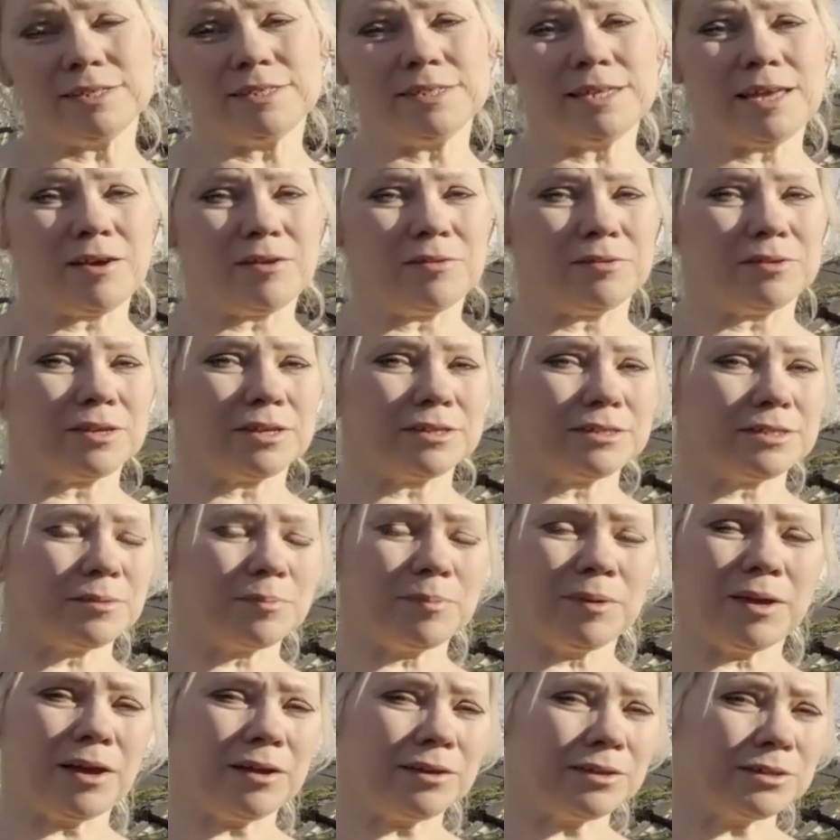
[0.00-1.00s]
sound because to
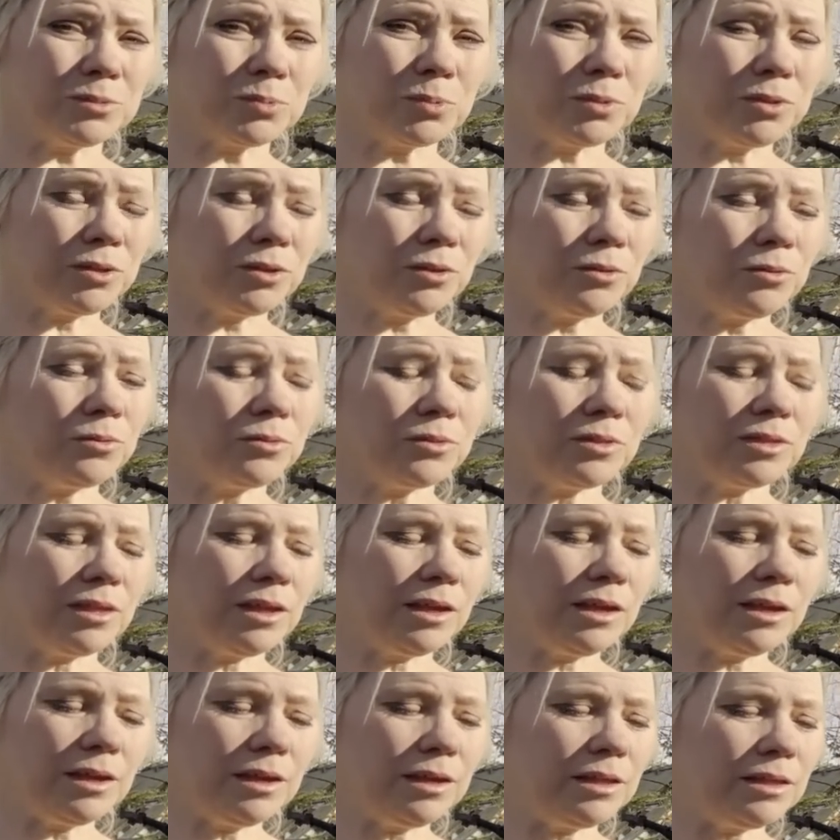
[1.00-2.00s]
be honest with you,
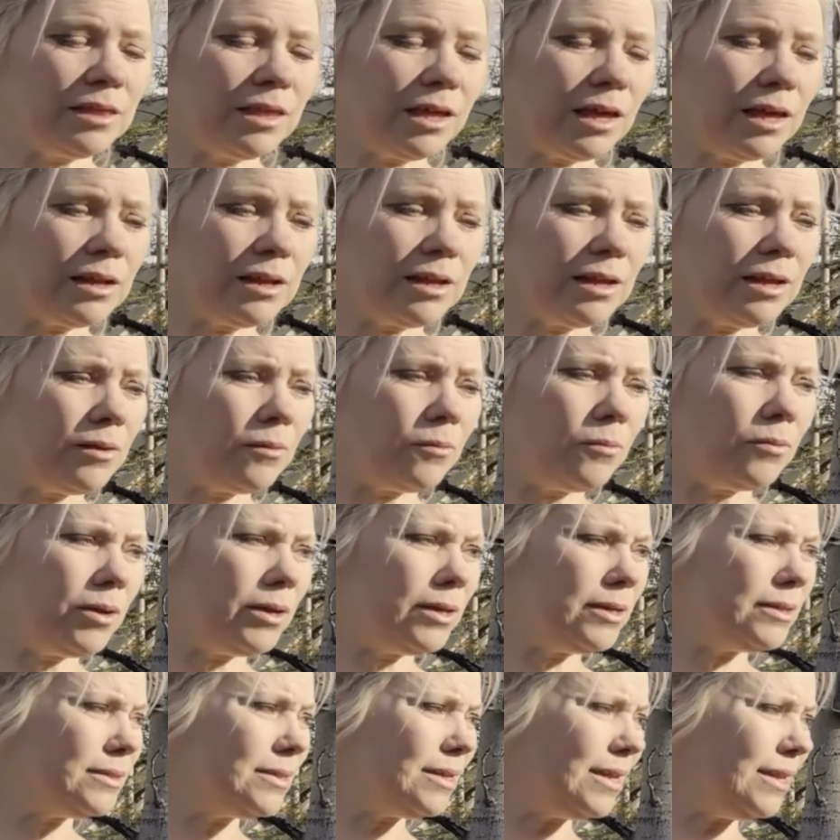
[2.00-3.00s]
thinking that it
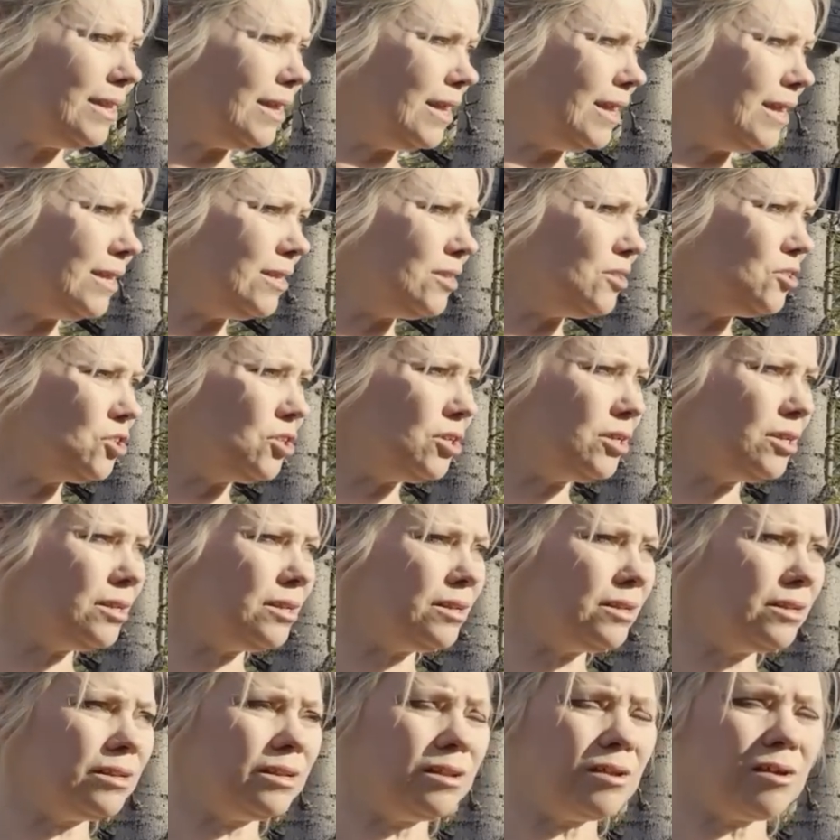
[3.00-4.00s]
was an
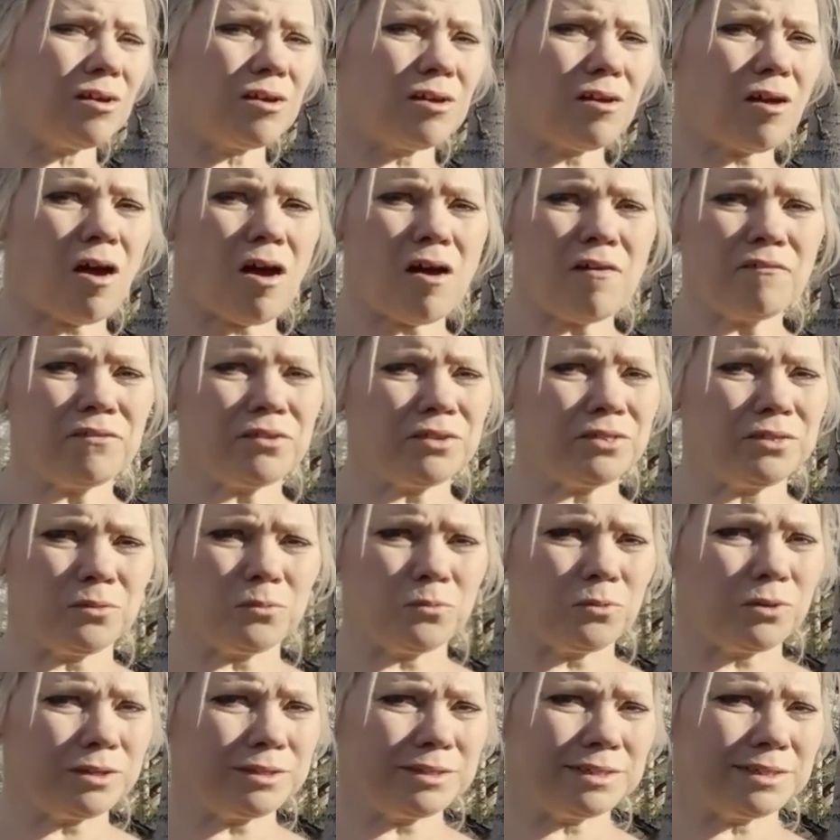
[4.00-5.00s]
engine off in the
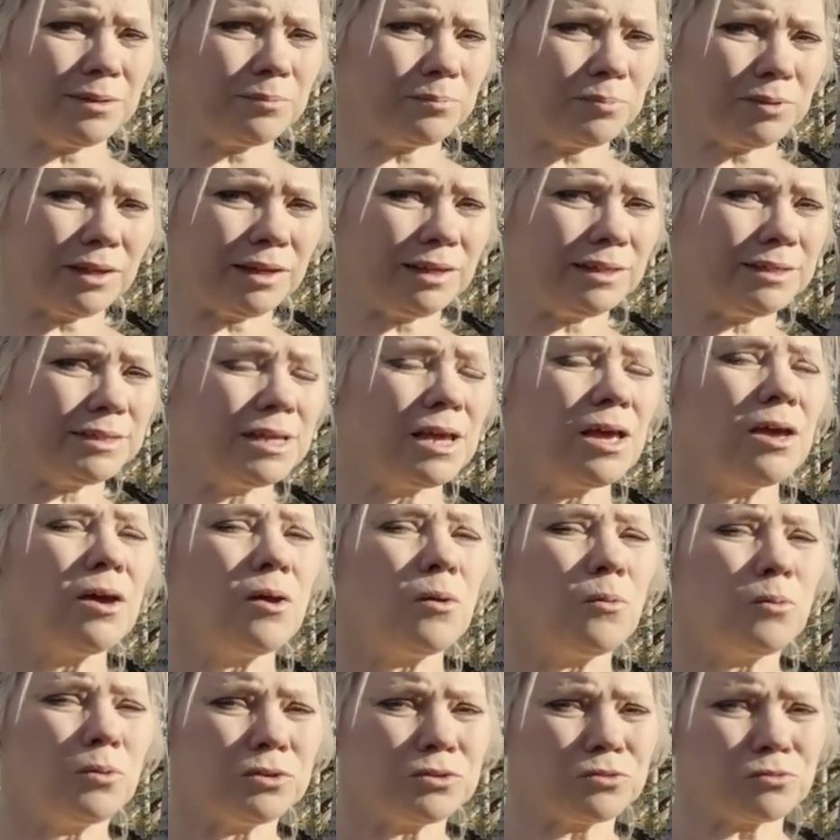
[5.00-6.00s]
woods someplace
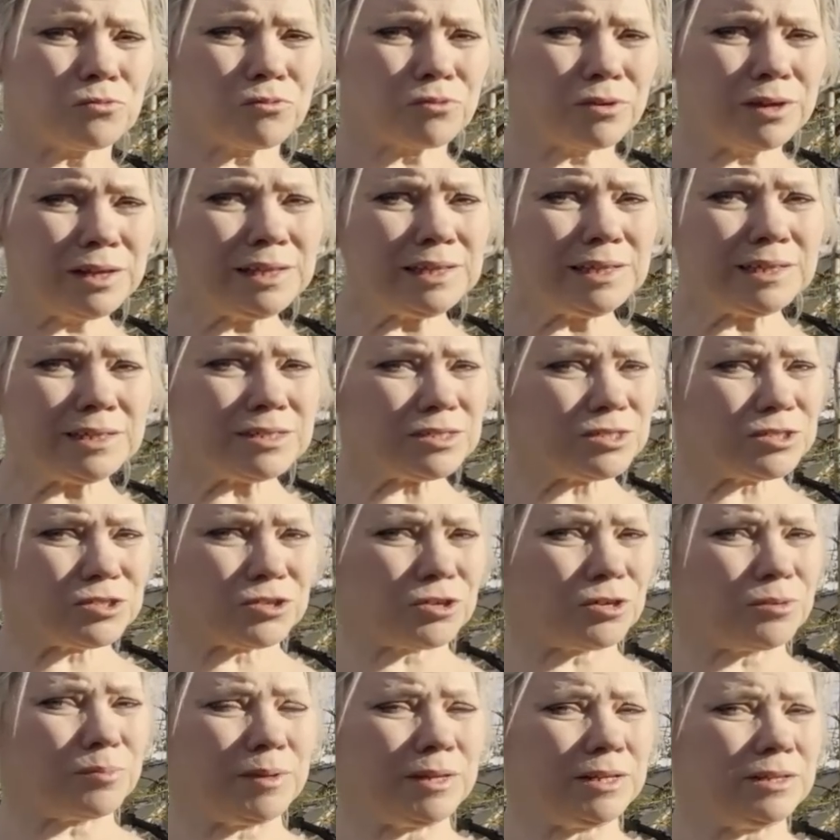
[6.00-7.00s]
was really
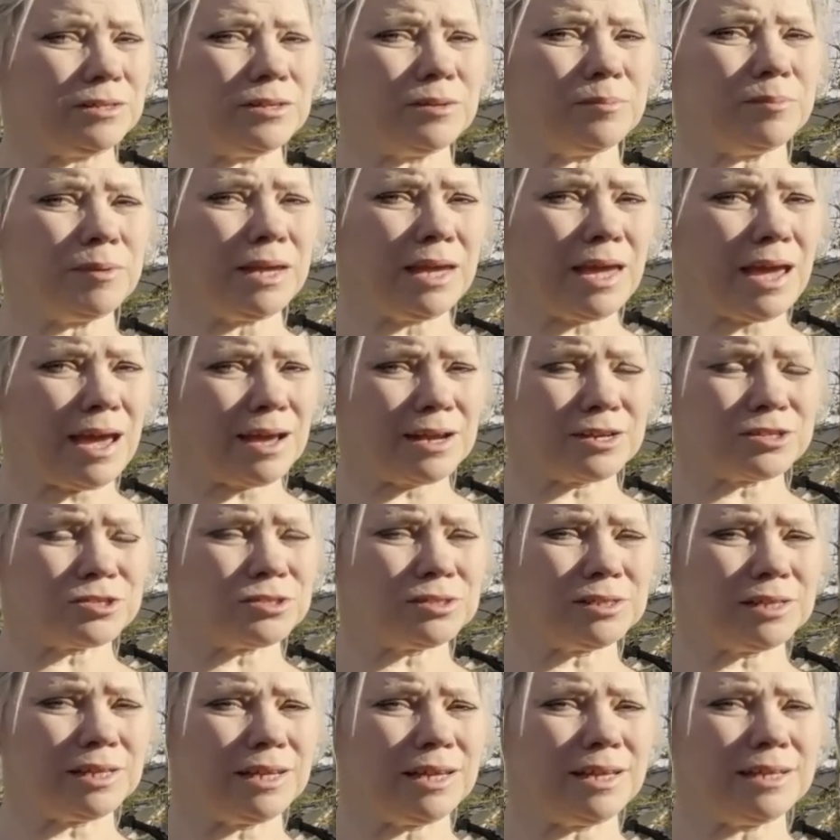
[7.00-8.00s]
disturbing to me
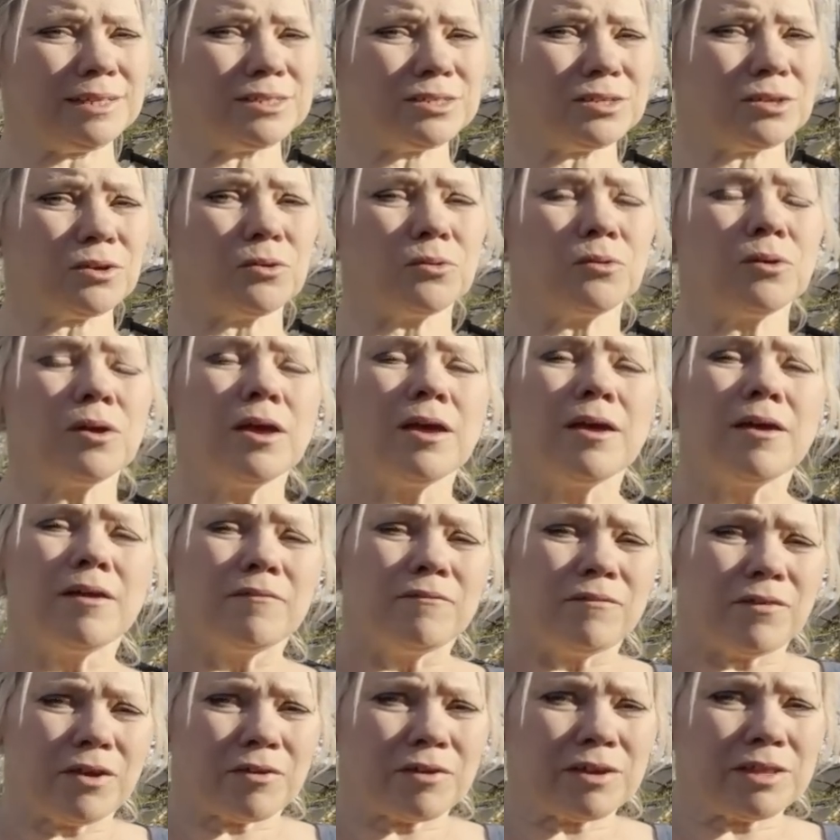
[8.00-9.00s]
actually. And so
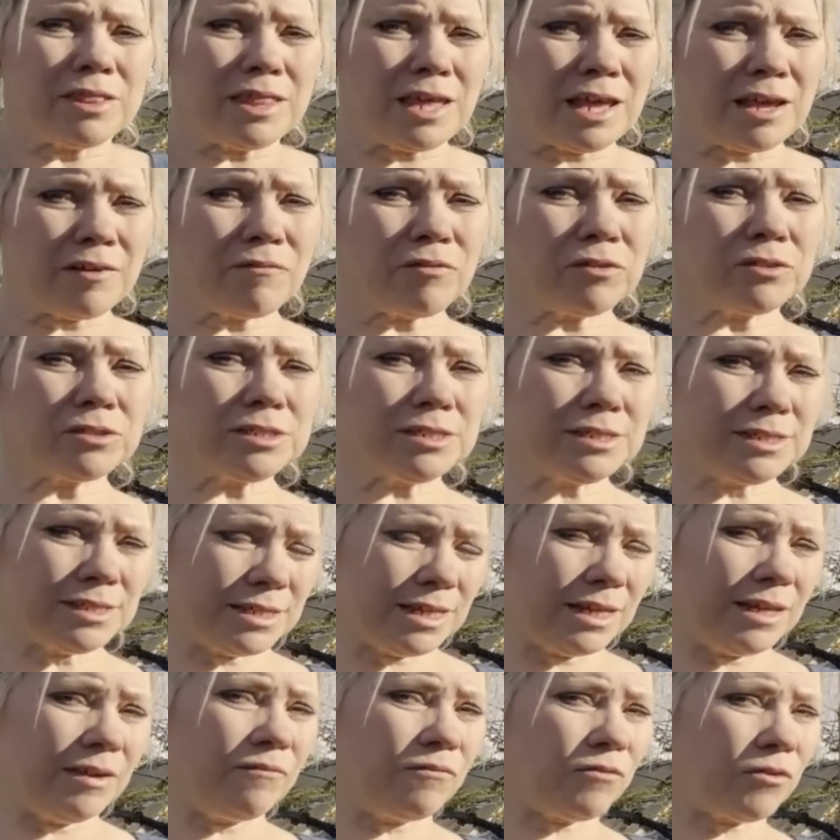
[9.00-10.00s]
very thankful to
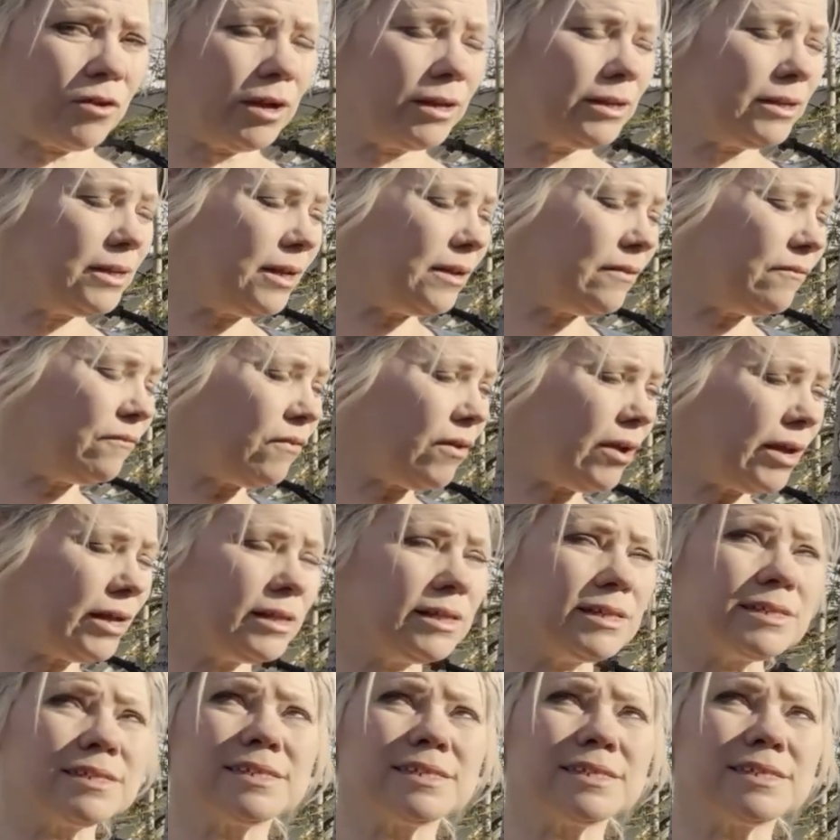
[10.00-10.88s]
Steve for identifying the